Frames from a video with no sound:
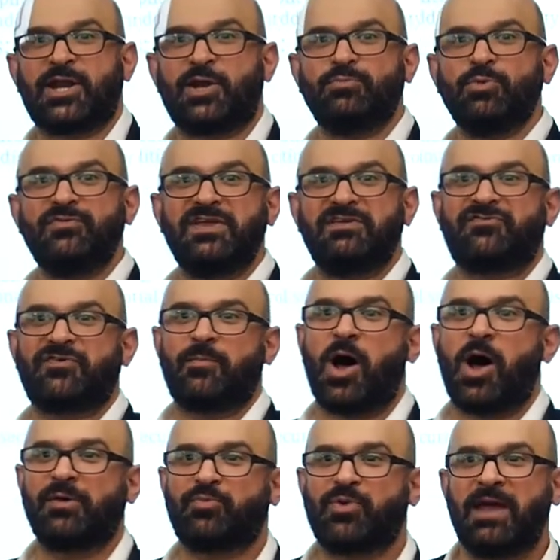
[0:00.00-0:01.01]
that are moving from
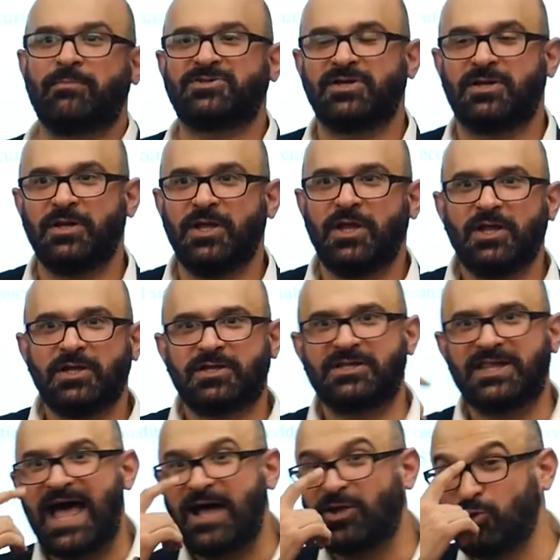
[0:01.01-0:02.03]
on-prem to
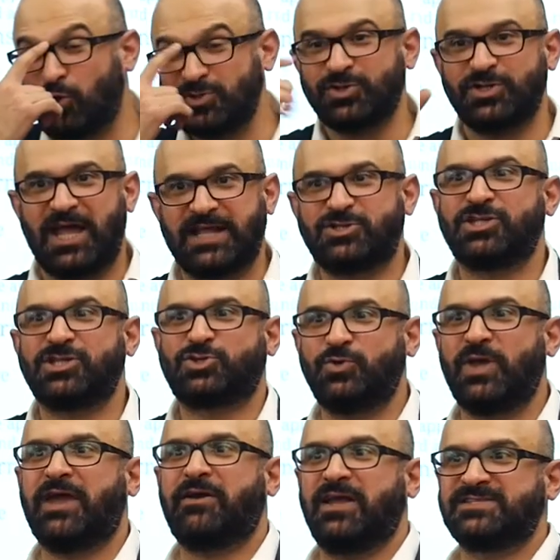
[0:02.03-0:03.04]
cloud, those are like the
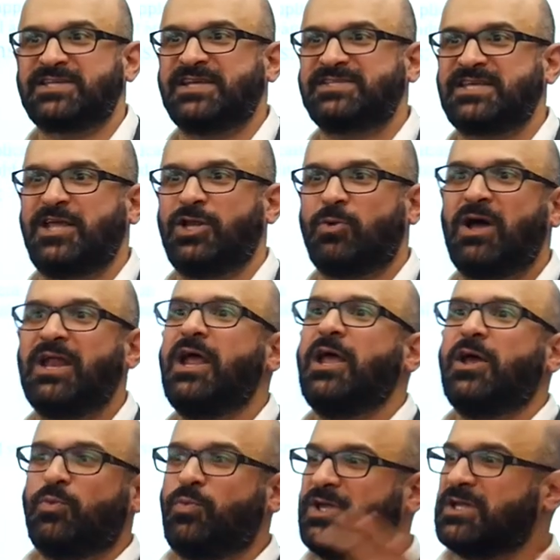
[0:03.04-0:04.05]
two areas I say, you know what,
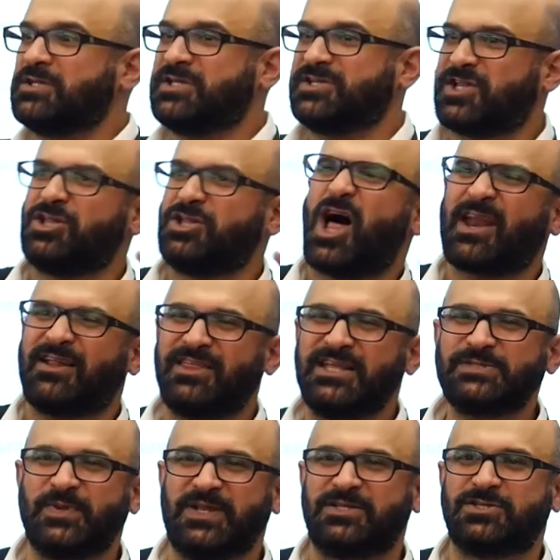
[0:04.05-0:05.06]
we can. There's a lot of
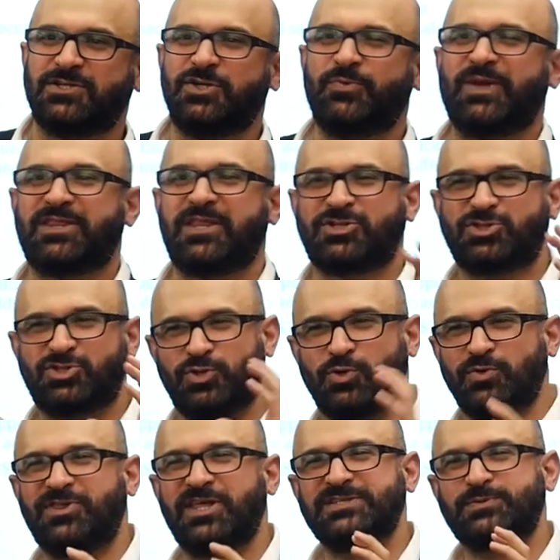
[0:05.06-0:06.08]
things we need to do, but the
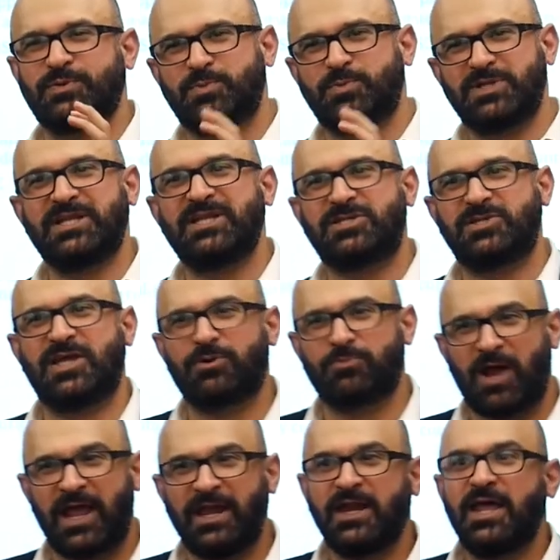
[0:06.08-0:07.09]
two things we really need to get
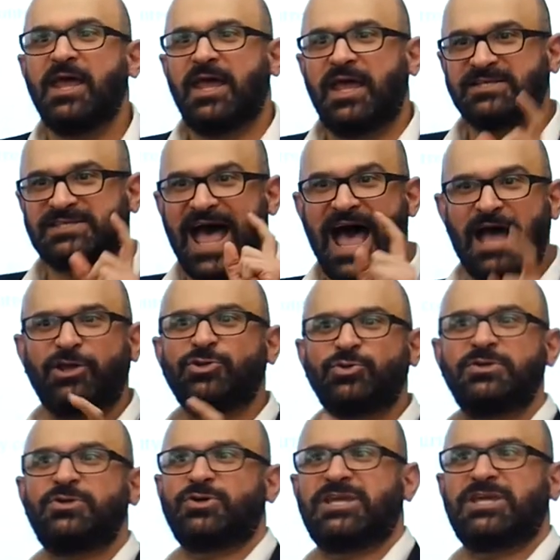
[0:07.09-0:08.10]
right is how you're
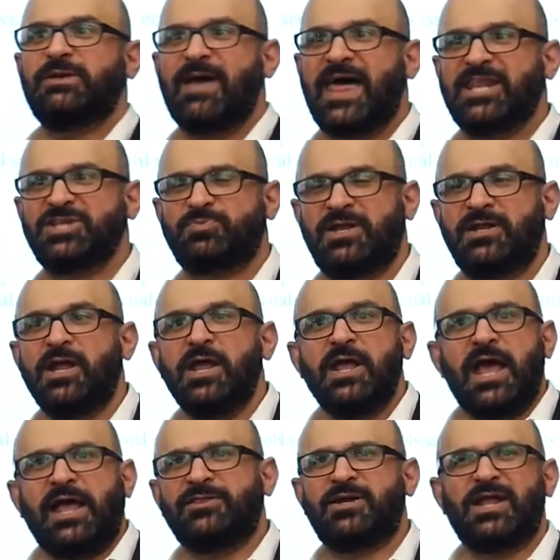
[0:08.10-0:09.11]
doing your key management.
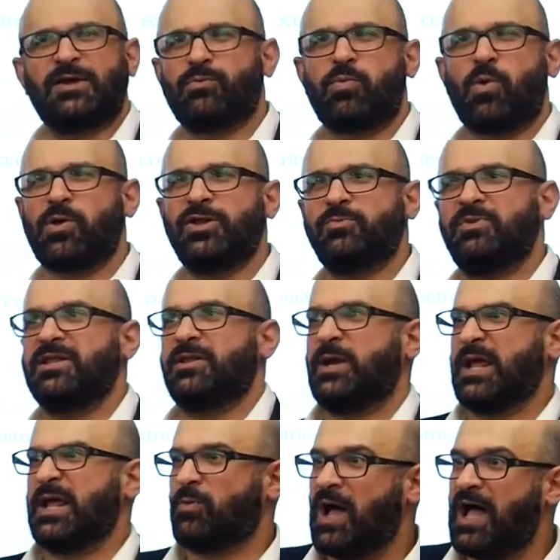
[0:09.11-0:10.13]
And they're like, well, what do you mean? They're
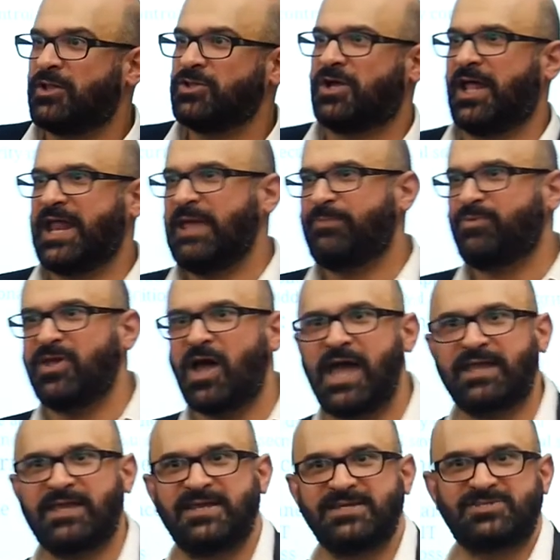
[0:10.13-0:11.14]
like, well, you got
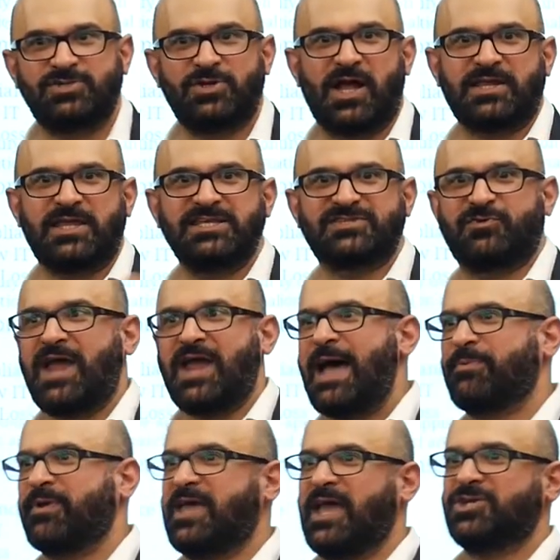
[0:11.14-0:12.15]
API keys, you got keys for your
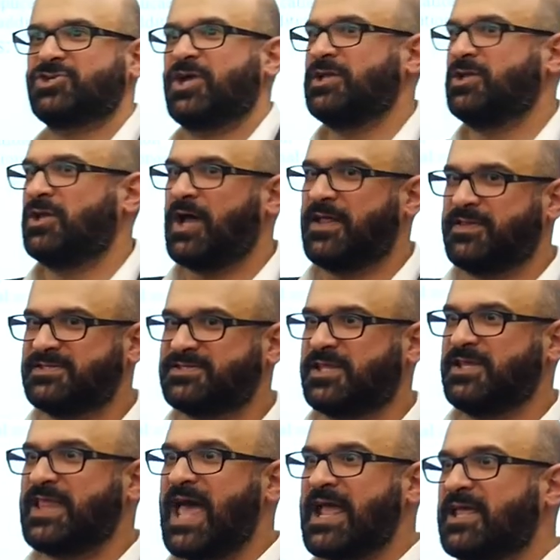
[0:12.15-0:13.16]
application, you got this
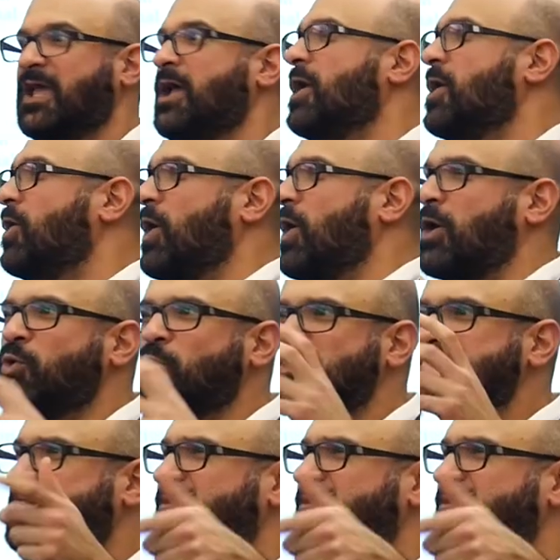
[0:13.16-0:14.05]
key, that key. Who's